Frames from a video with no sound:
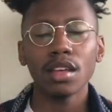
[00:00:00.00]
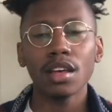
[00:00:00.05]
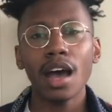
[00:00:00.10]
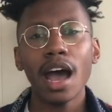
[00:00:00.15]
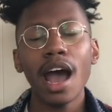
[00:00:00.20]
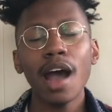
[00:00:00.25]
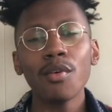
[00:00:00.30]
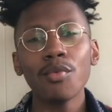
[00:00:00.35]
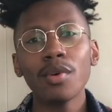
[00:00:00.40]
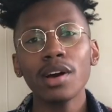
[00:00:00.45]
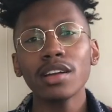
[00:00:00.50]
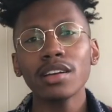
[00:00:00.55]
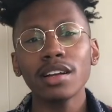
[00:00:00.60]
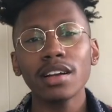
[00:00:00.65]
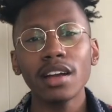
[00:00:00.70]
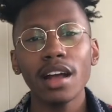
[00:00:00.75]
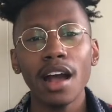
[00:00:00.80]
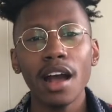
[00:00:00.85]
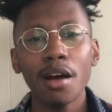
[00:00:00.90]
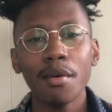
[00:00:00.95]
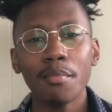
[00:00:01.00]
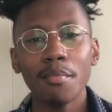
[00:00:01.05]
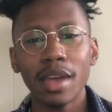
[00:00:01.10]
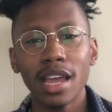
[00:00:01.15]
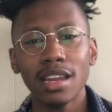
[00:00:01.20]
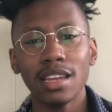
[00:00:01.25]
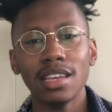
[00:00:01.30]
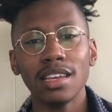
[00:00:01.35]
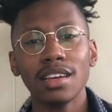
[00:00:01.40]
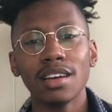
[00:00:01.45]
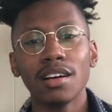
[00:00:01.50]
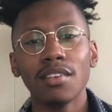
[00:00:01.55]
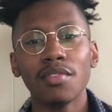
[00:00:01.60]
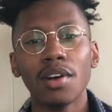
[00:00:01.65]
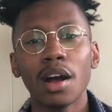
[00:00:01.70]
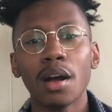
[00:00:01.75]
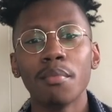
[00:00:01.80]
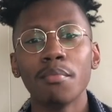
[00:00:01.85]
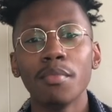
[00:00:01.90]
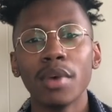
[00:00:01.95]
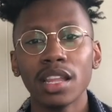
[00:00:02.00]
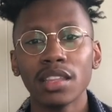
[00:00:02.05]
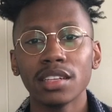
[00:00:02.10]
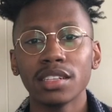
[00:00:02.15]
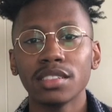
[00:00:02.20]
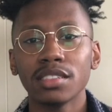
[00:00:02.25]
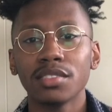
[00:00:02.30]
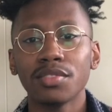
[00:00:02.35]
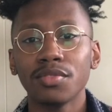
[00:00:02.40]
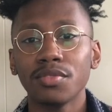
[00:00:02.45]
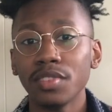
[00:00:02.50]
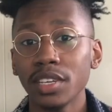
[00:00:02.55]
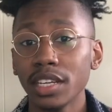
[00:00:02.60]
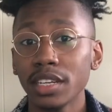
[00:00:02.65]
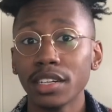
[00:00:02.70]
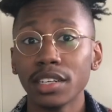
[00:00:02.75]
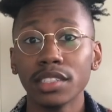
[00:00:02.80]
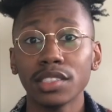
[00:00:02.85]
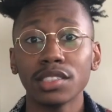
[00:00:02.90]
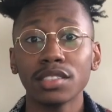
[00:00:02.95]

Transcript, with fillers: I wonder how many of our mother's fears,